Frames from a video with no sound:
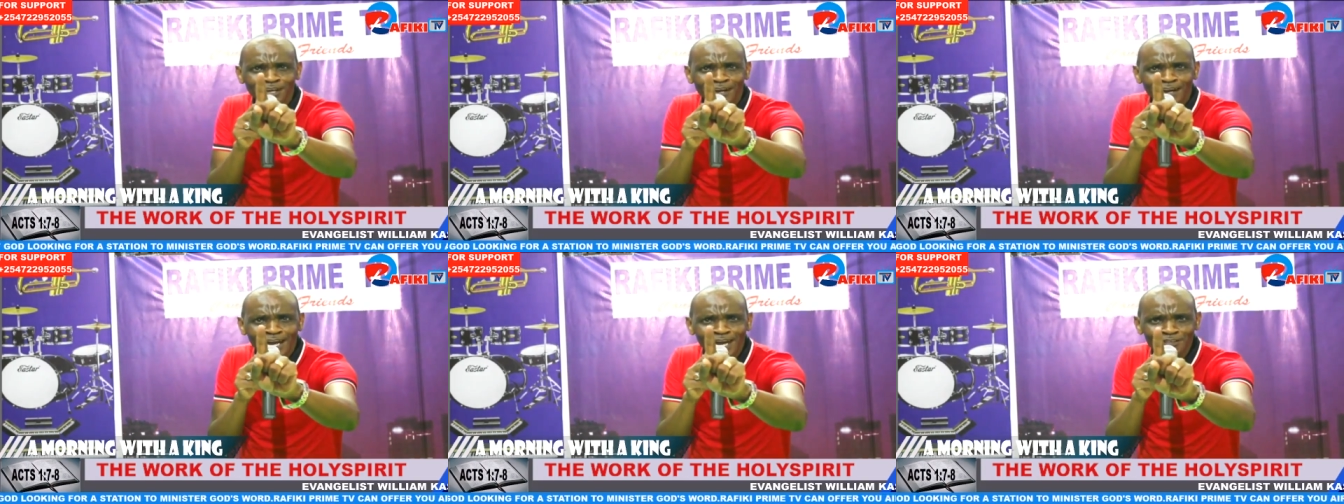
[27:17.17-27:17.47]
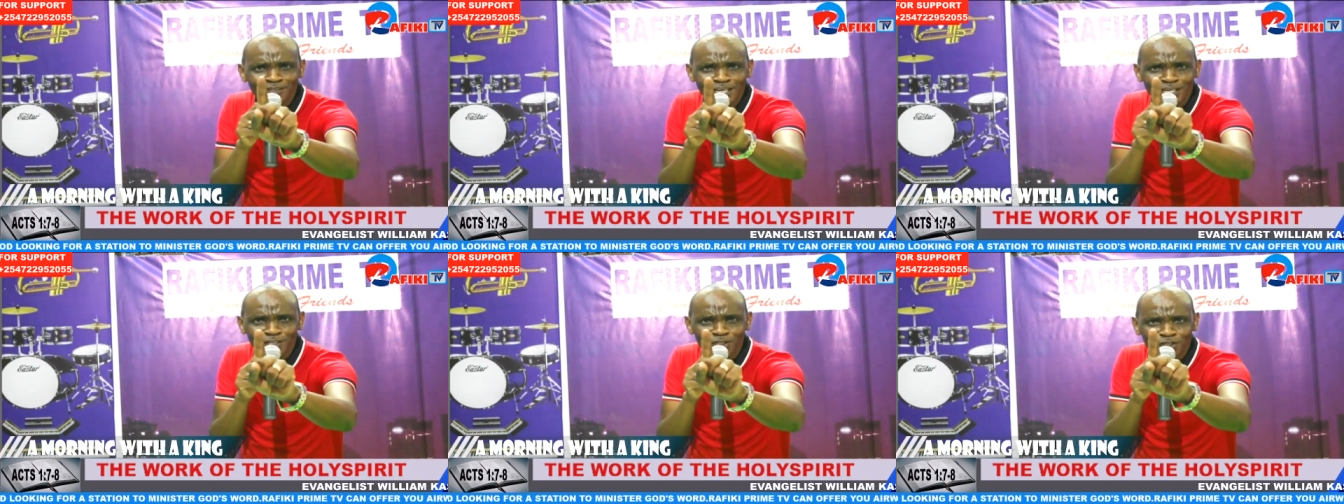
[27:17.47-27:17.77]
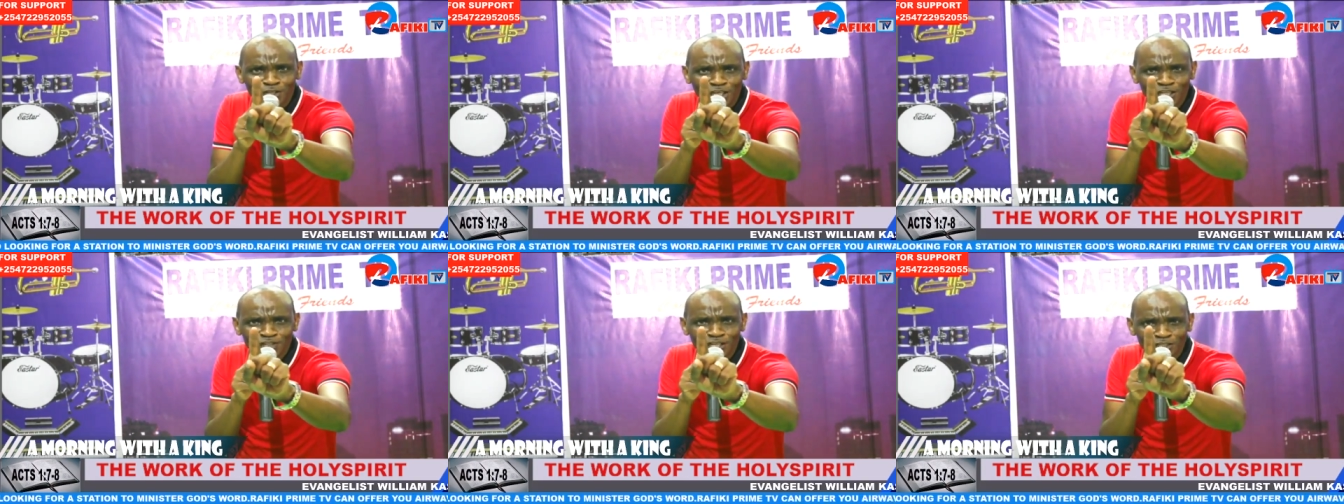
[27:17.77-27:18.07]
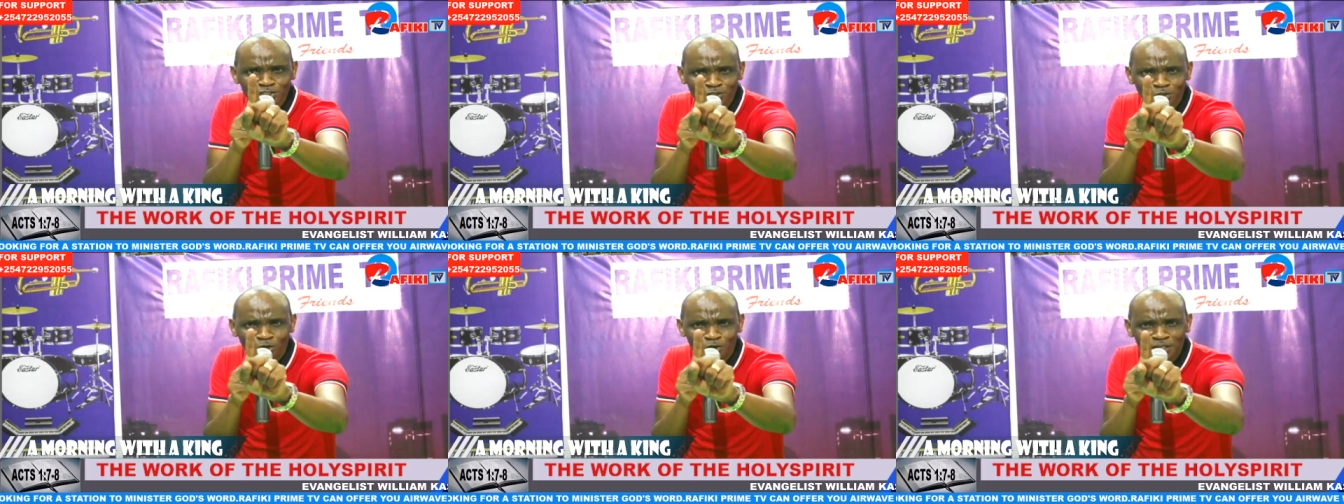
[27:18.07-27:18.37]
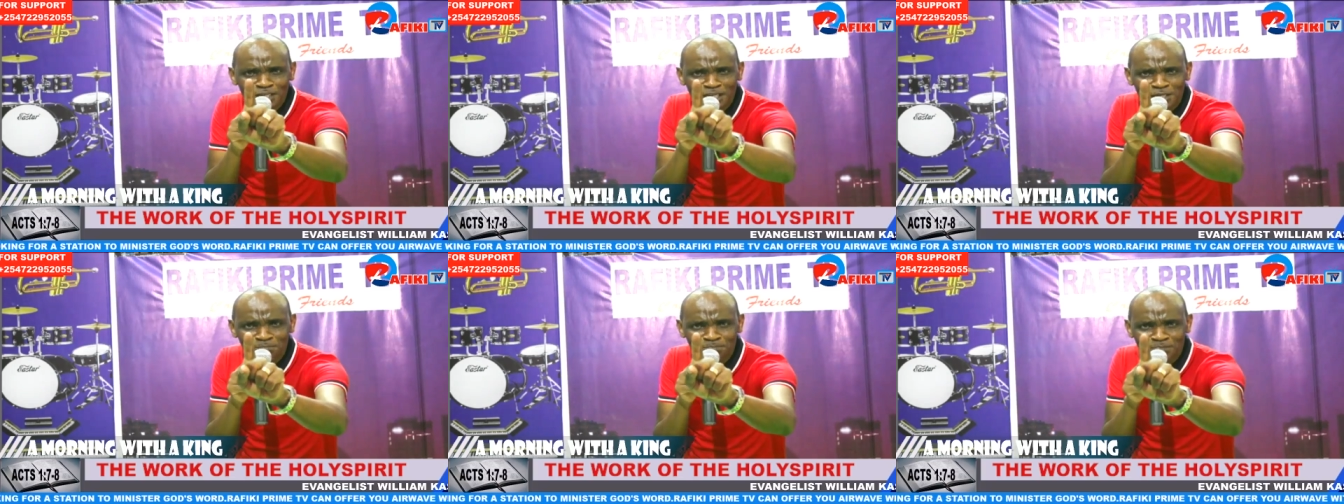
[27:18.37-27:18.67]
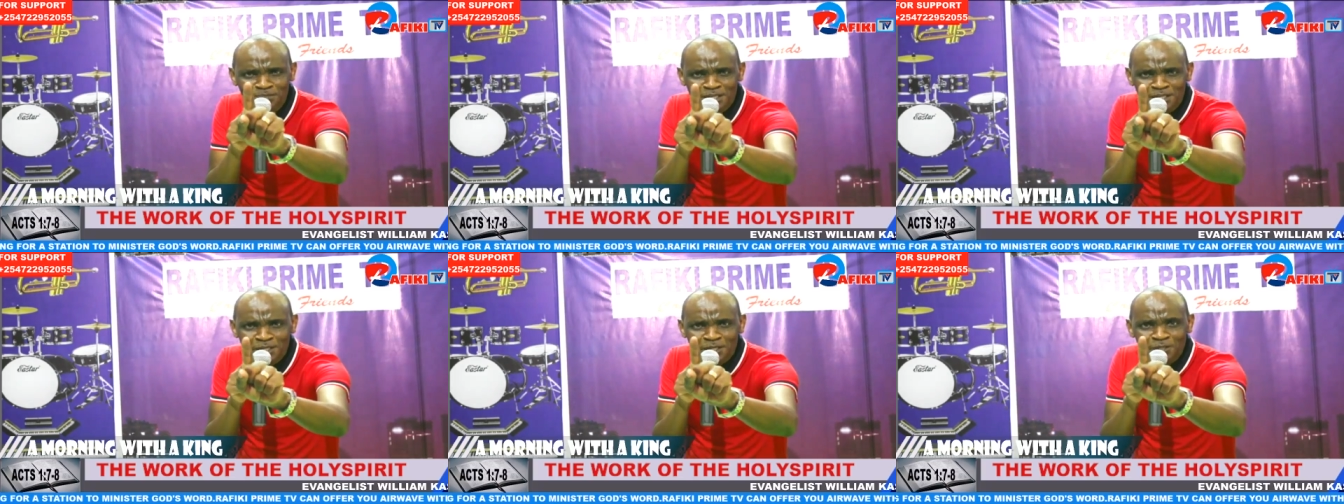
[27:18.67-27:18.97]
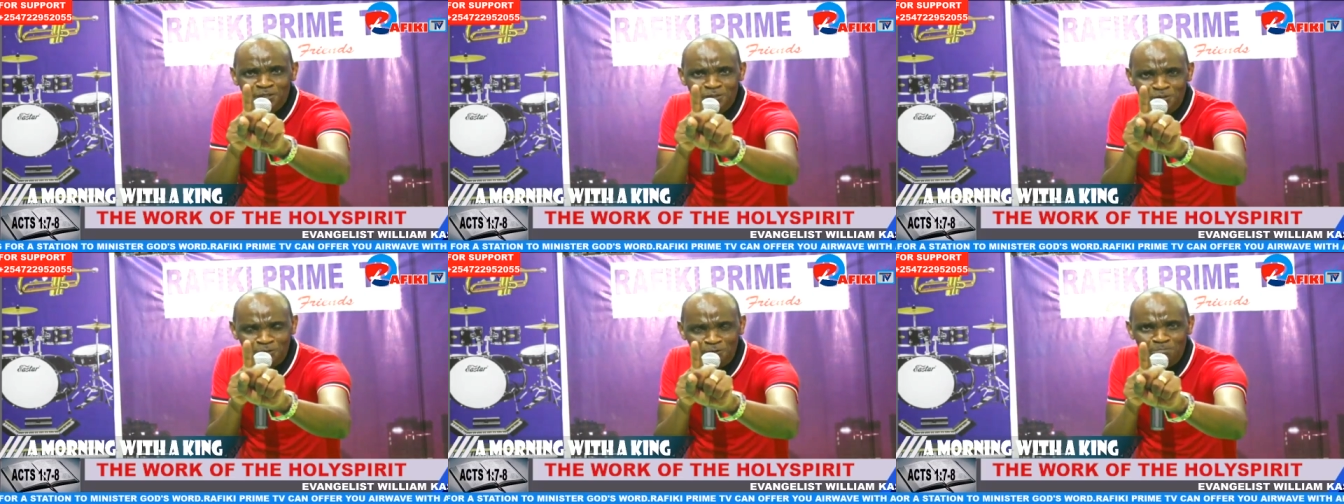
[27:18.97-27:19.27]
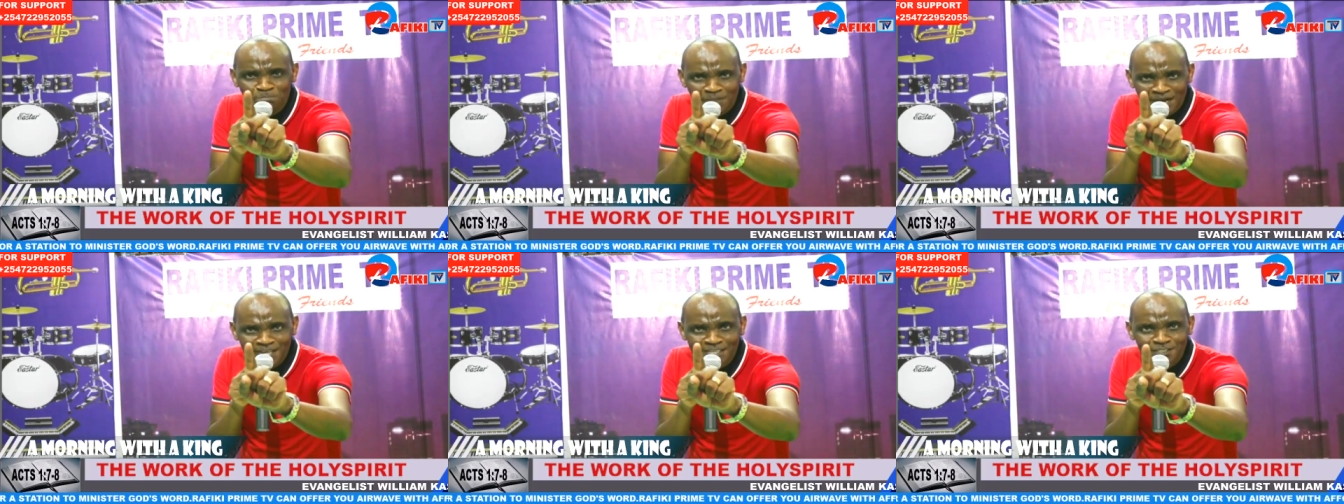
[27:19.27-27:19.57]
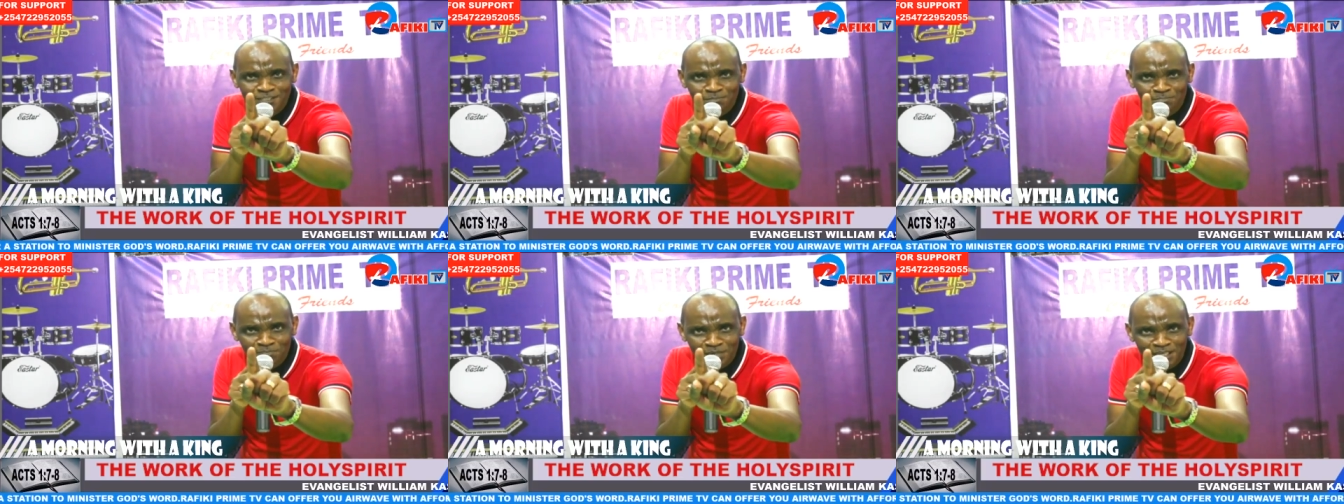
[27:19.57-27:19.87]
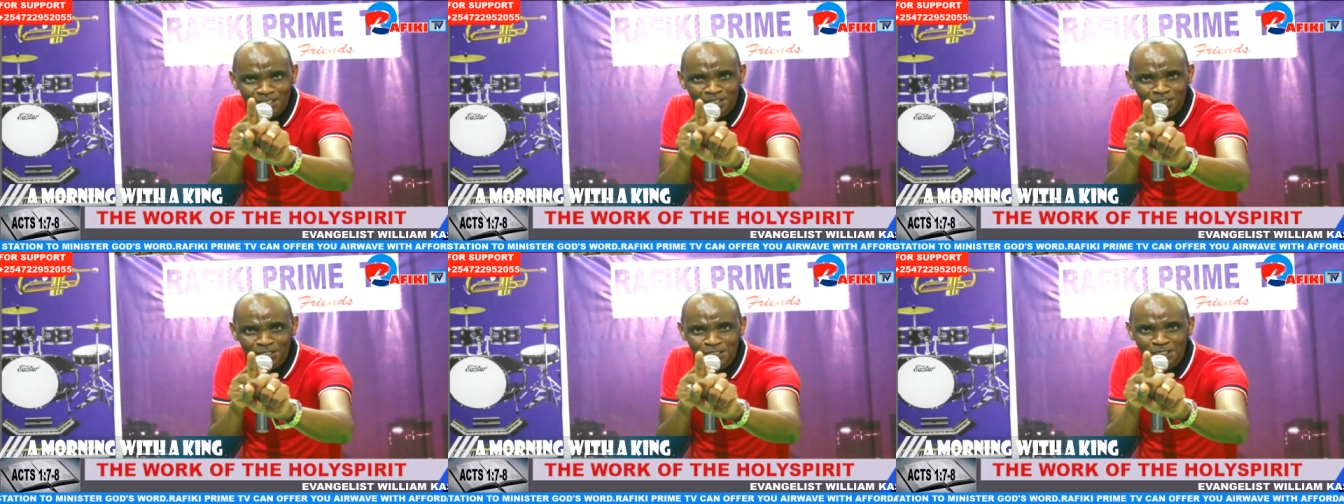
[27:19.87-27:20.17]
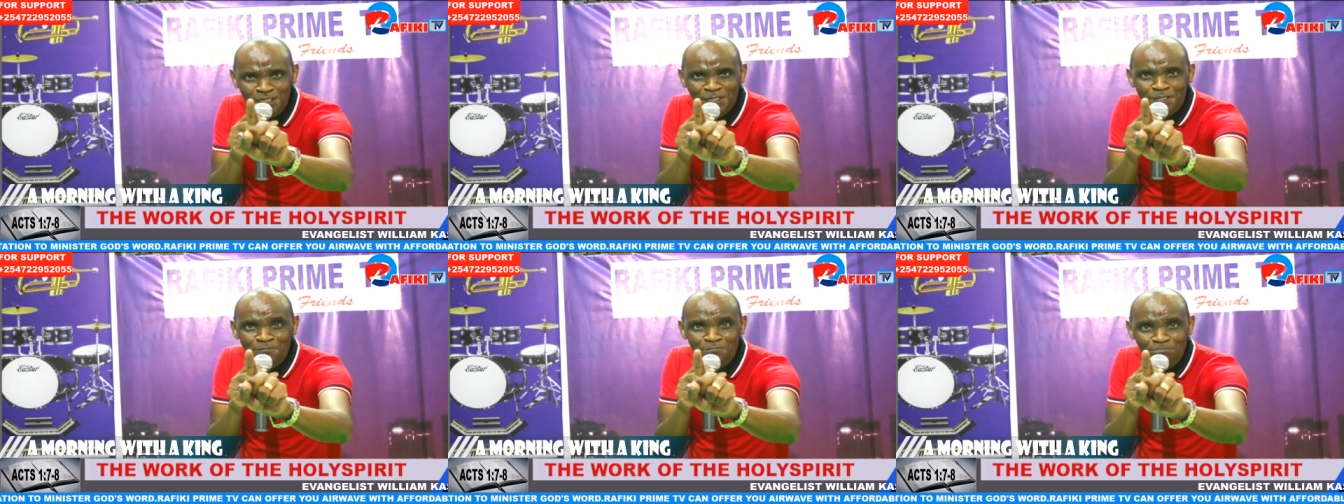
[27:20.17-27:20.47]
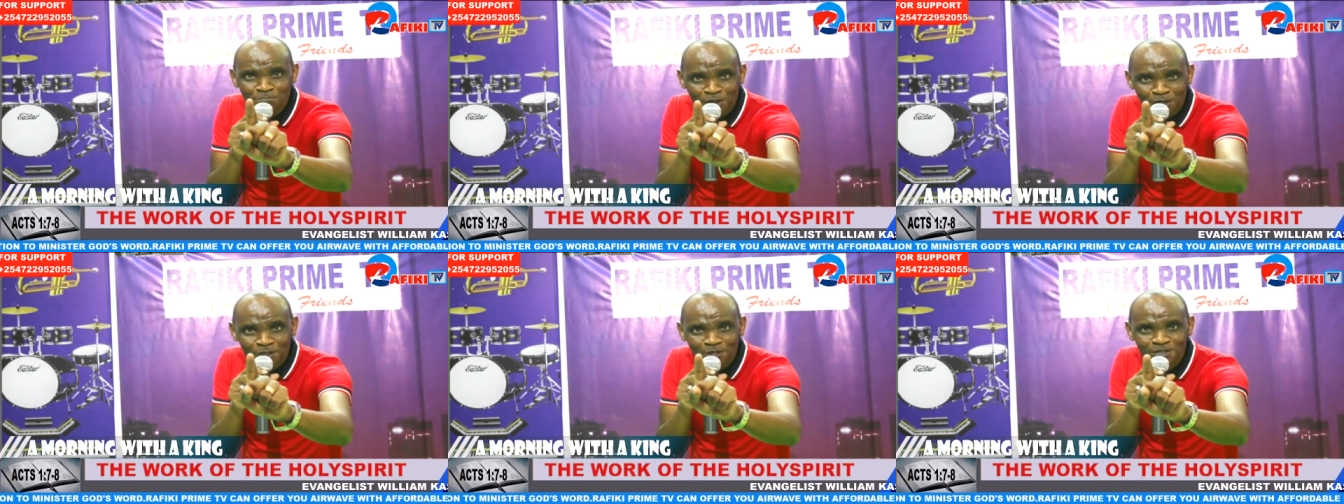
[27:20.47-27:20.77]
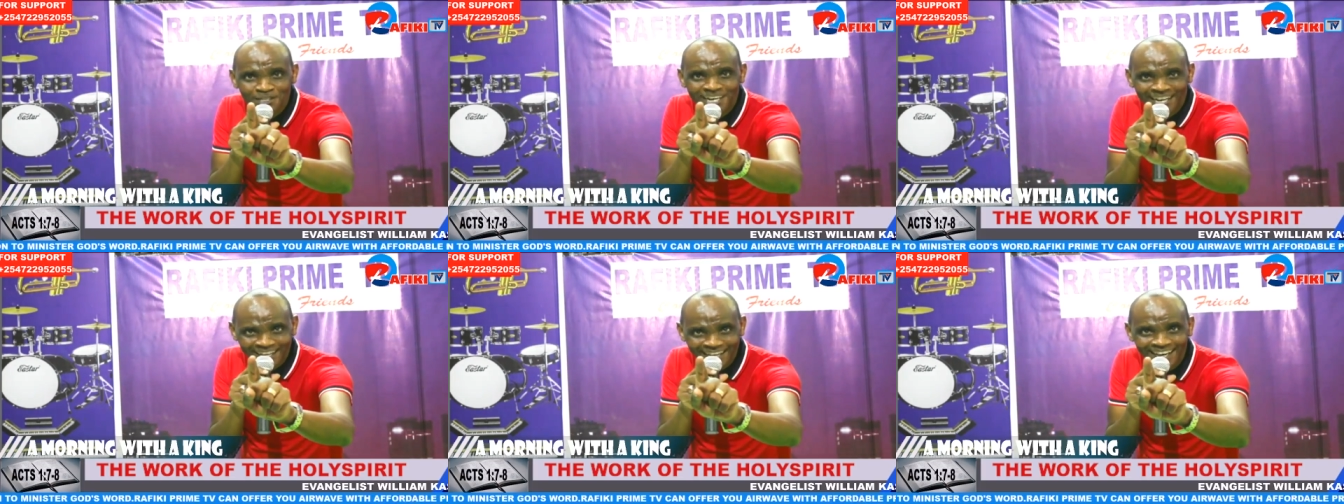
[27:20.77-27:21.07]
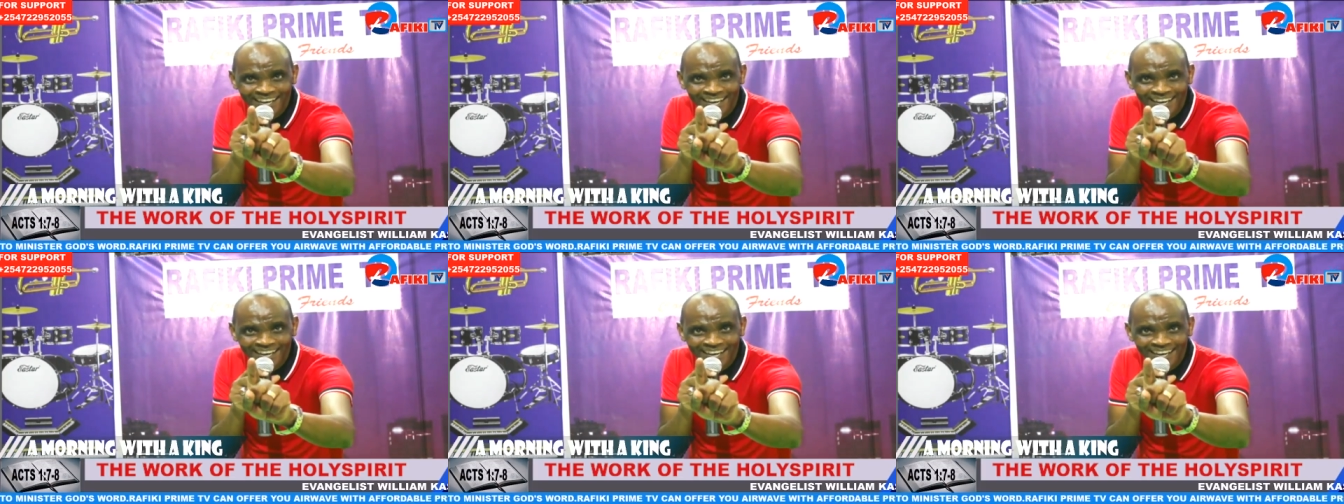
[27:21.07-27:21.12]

then Jesus told him, you must be born again.